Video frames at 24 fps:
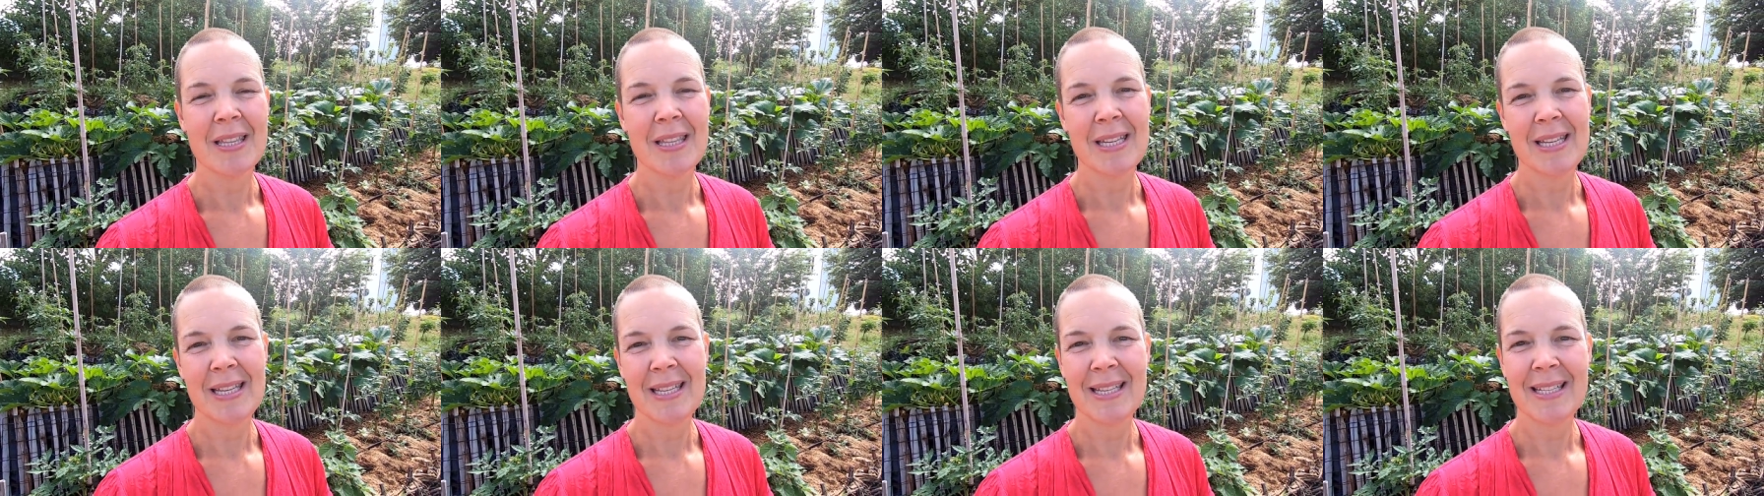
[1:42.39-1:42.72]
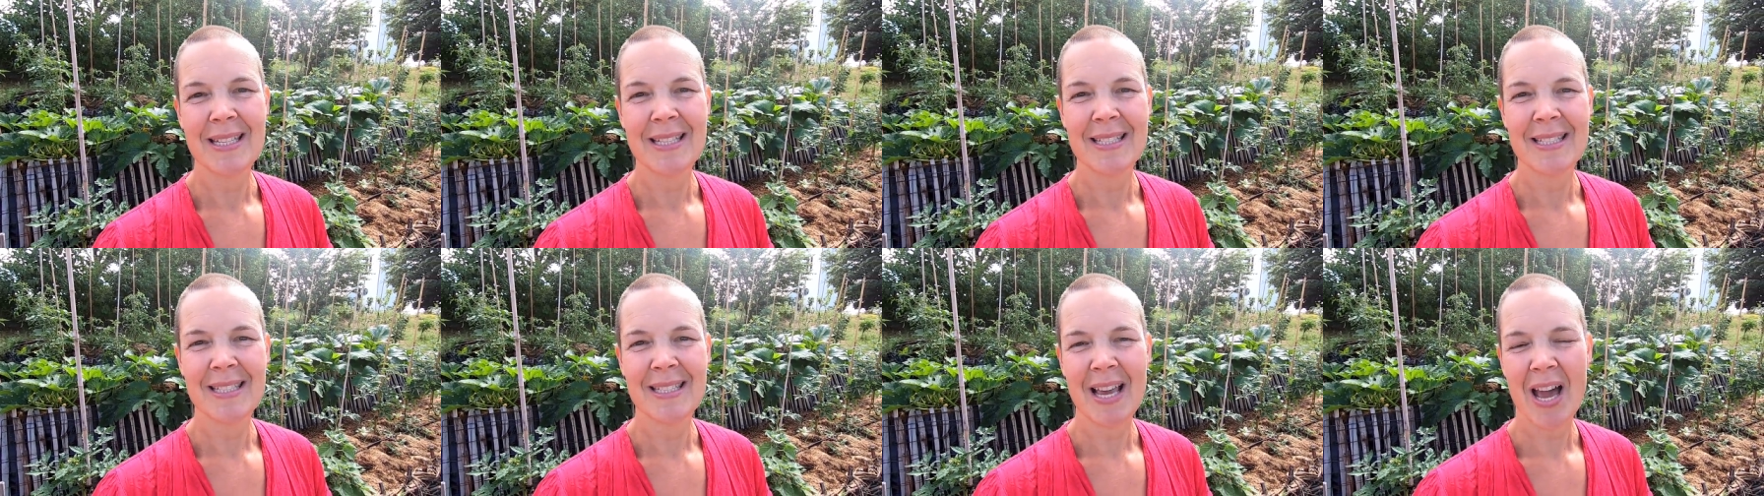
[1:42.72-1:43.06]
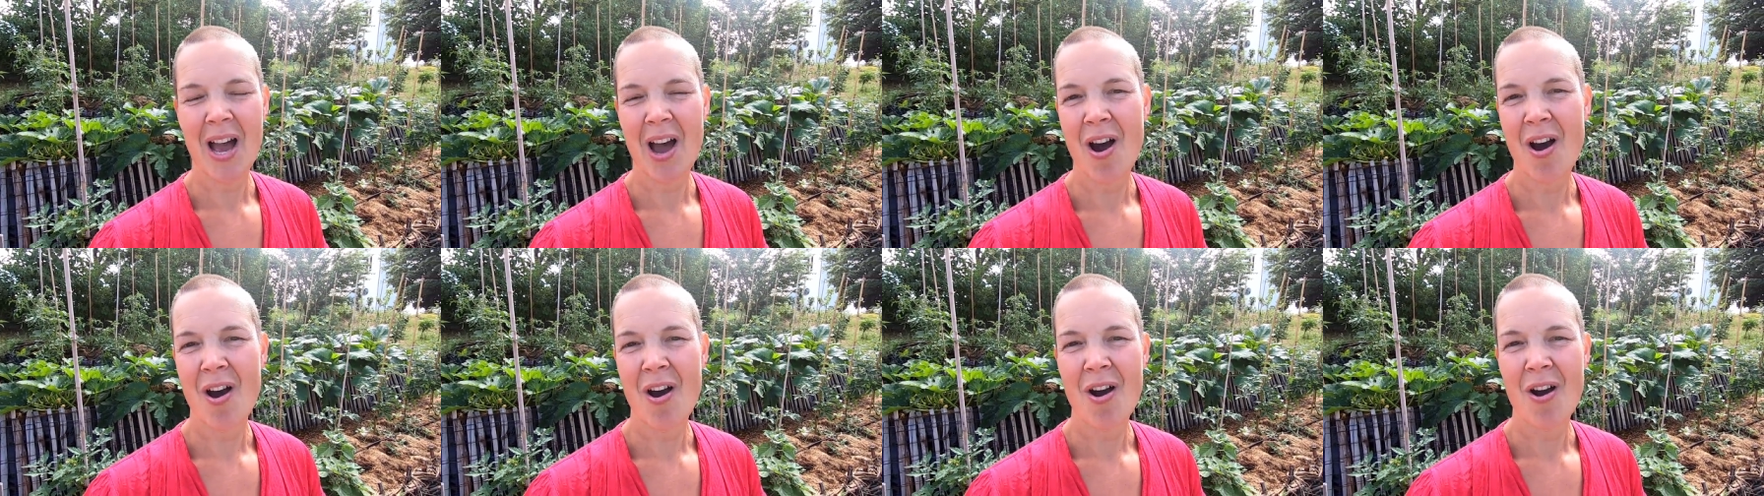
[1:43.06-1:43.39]
things
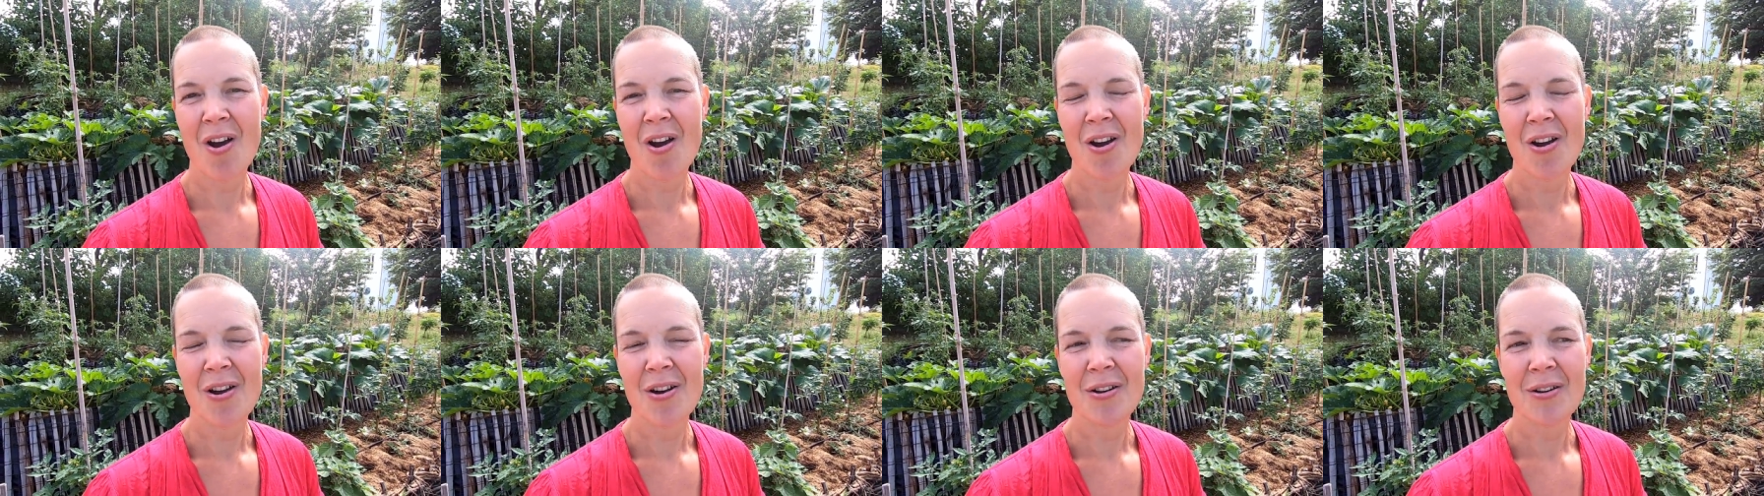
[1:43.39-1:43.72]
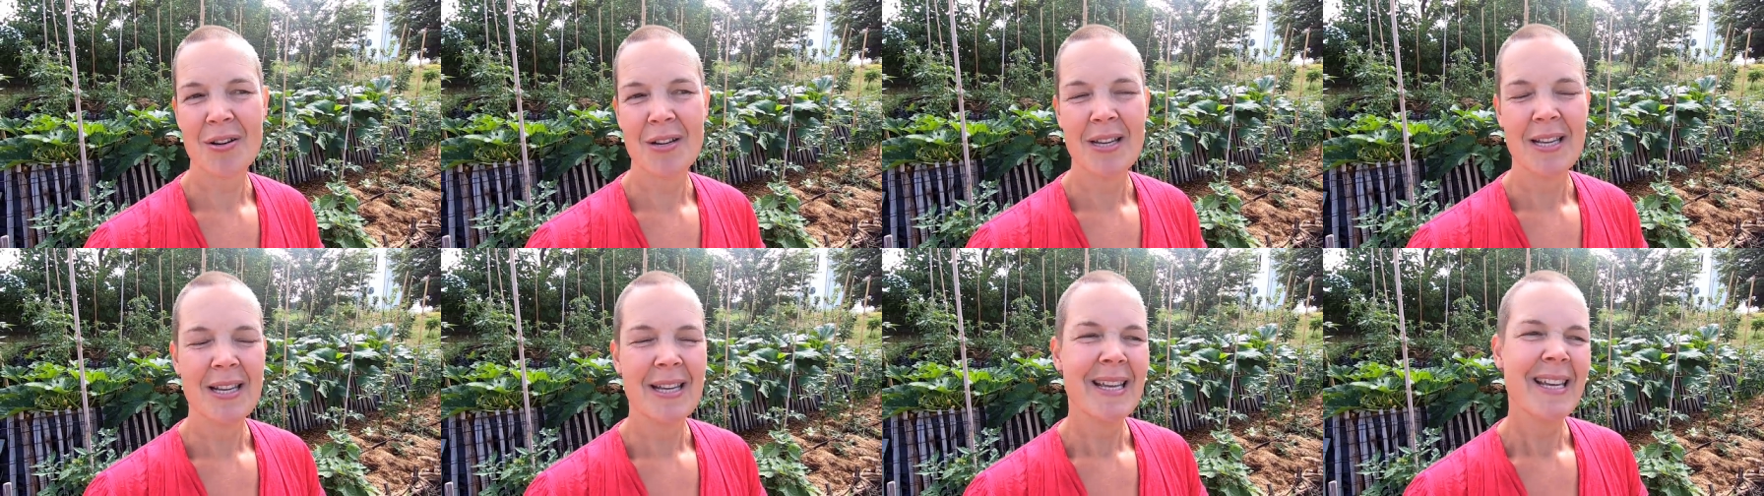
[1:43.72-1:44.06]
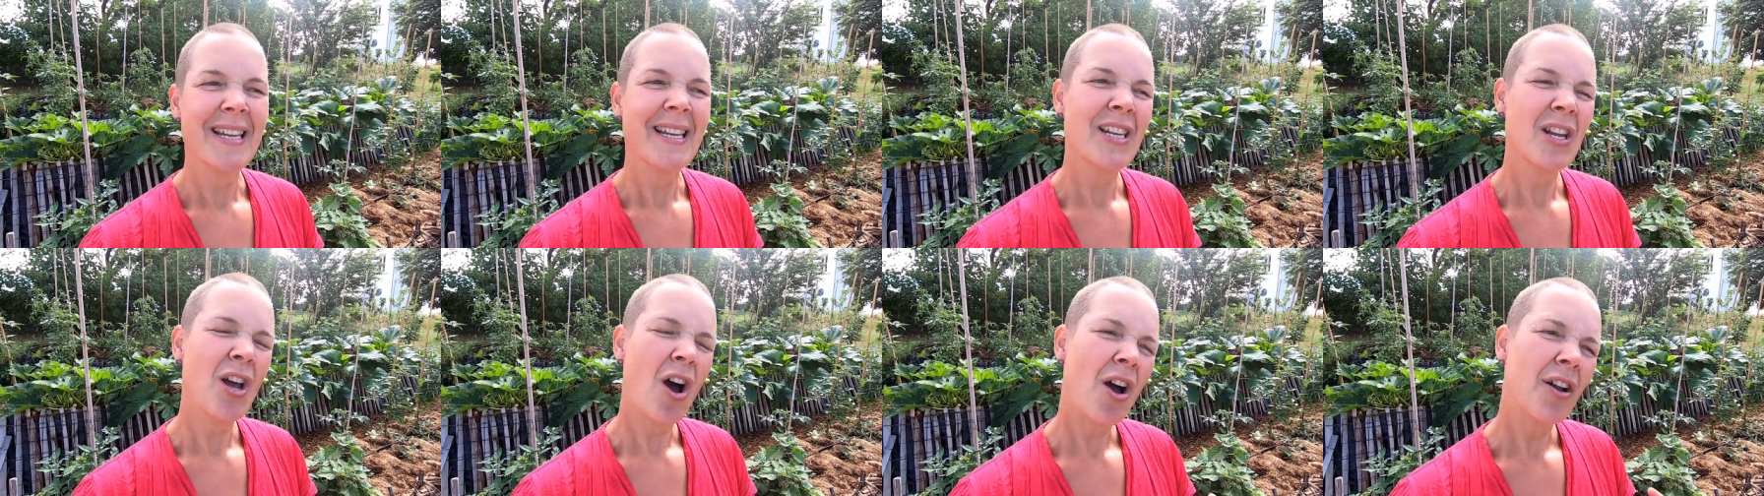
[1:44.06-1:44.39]
are
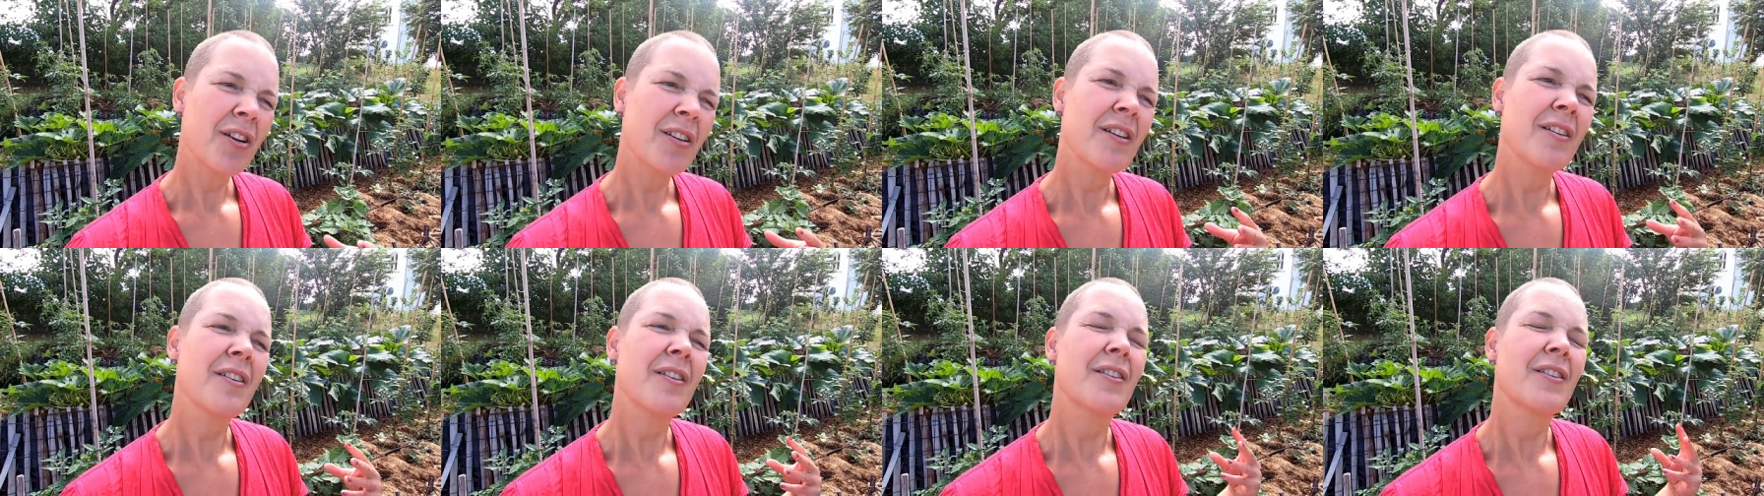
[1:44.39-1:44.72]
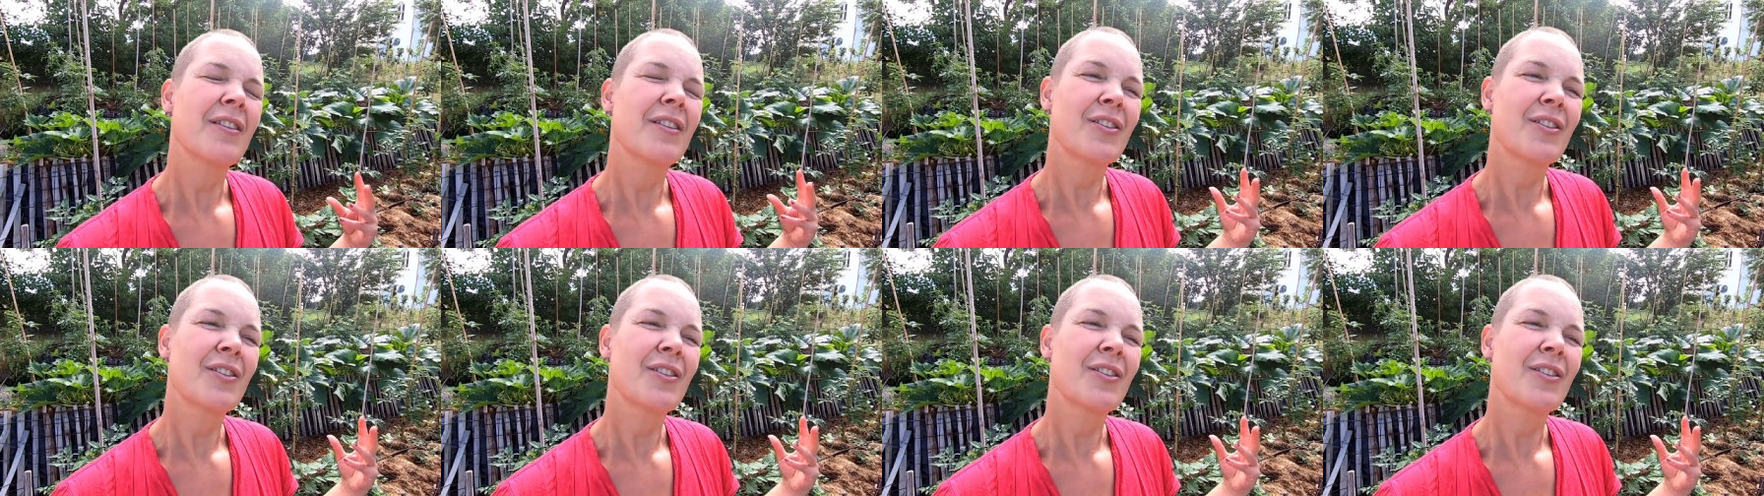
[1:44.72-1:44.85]
not